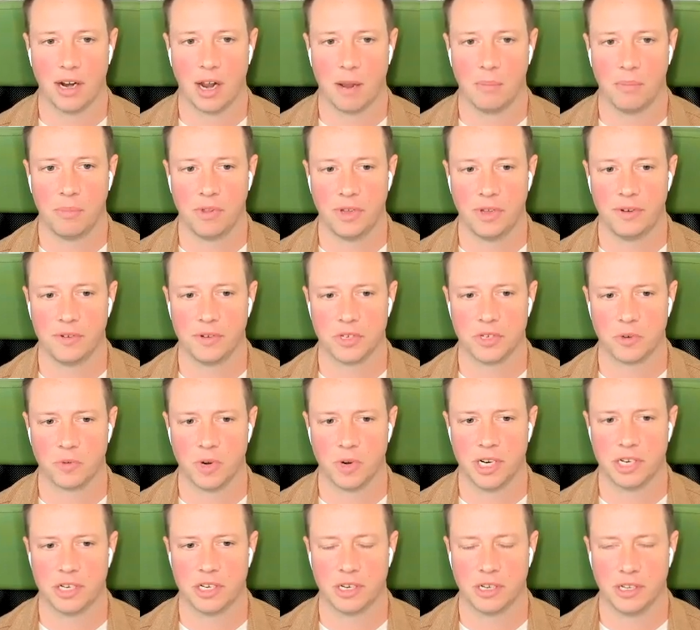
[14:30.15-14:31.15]
I believe, was
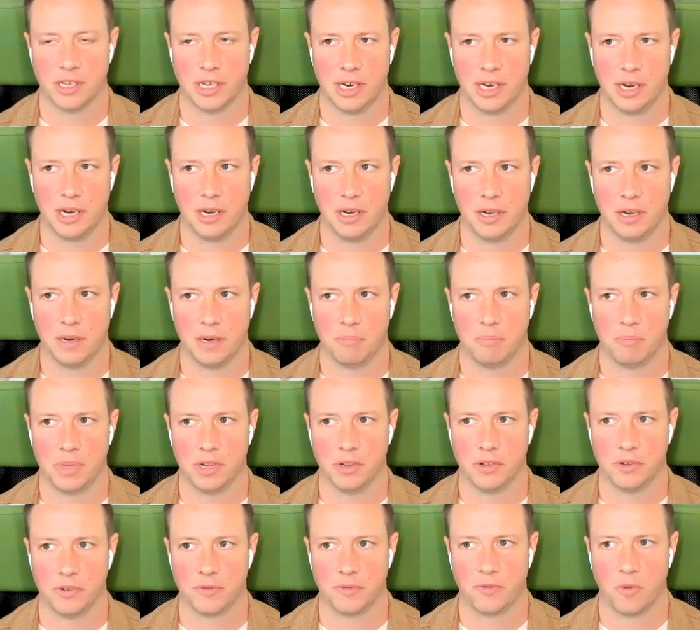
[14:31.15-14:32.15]
originally
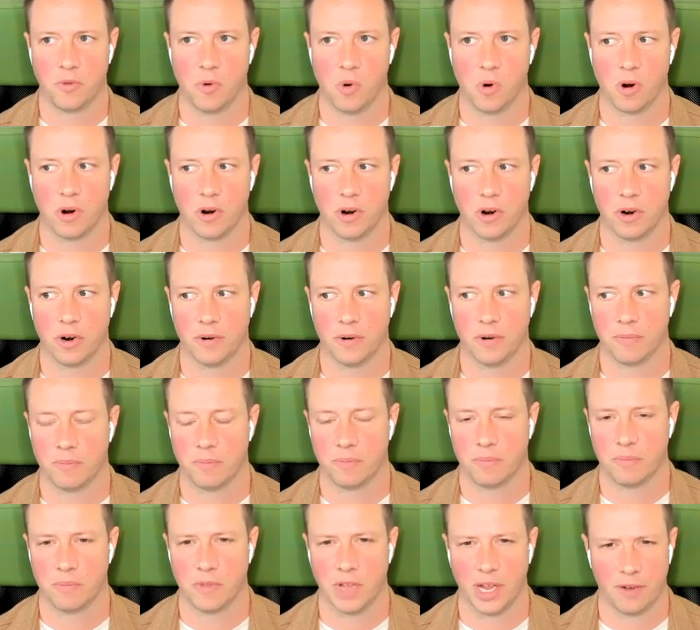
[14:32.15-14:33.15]
built for
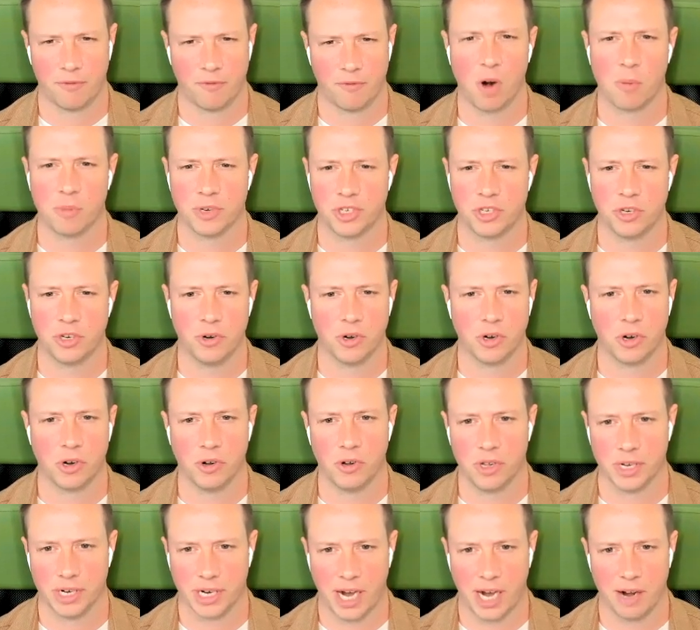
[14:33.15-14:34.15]
like
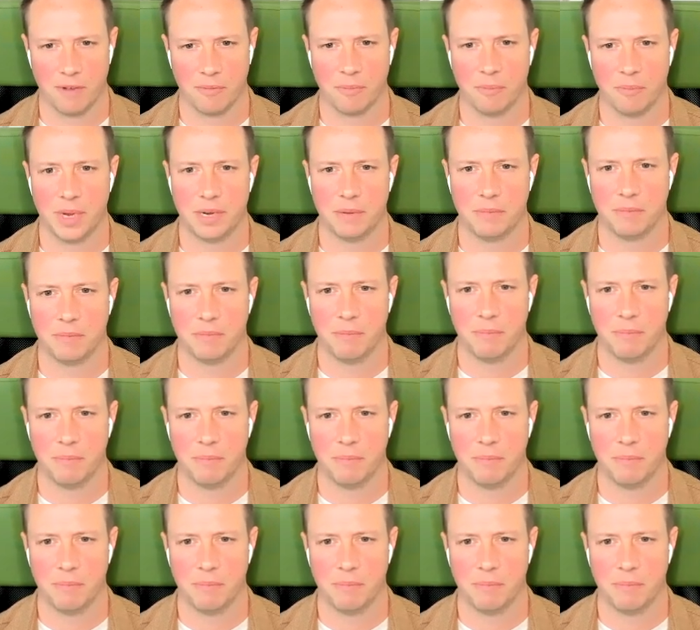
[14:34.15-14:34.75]
pharmaceutical and kind of